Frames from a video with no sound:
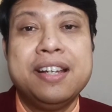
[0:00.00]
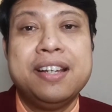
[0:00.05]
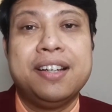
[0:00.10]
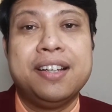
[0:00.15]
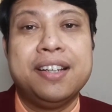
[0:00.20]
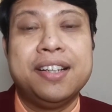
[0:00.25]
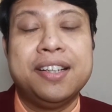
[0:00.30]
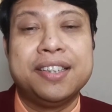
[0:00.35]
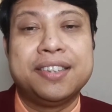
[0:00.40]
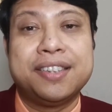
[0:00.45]

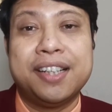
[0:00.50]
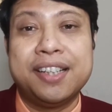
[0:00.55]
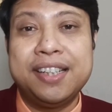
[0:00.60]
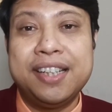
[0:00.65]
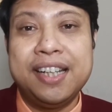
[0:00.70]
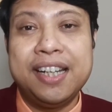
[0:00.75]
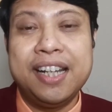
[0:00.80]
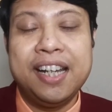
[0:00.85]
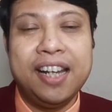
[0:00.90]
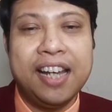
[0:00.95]
a
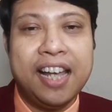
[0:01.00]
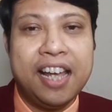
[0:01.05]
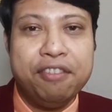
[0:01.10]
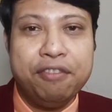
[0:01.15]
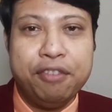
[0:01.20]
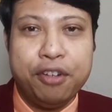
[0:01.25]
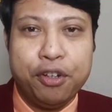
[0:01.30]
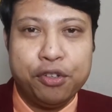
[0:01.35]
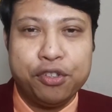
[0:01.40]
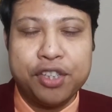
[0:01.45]
30-day live
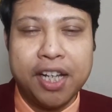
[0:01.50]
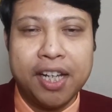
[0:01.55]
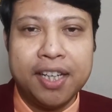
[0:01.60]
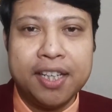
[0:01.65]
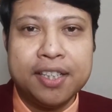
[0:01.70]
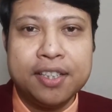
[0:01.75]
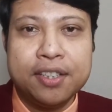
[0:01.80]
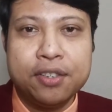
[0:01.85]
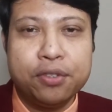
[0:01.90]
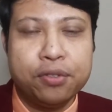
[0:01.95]
video
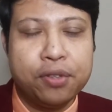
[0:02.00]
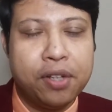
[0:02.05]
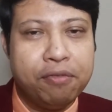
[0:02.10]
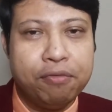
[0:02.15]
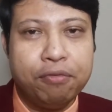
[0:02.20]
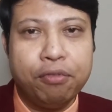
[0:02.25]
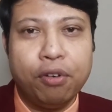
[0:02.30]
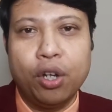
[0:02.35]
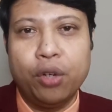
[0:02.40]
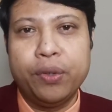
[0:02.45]
challenge, so I'm
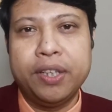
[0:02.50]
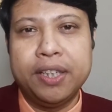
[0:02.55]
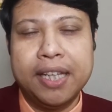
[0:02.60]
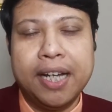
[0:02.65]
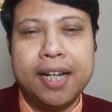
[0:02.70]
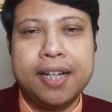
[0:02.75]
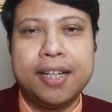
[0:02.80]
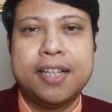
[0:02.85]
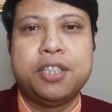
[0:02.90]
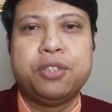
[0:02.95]
following
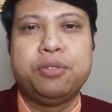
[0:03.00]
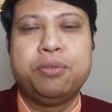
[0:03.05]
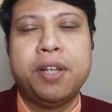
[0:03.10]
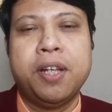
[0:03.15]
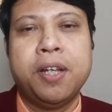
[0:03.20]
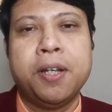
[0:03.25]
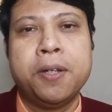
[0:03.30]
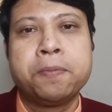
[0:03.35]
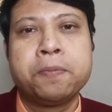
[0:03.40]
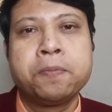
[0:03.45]
that as
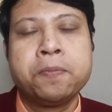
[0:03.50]
well.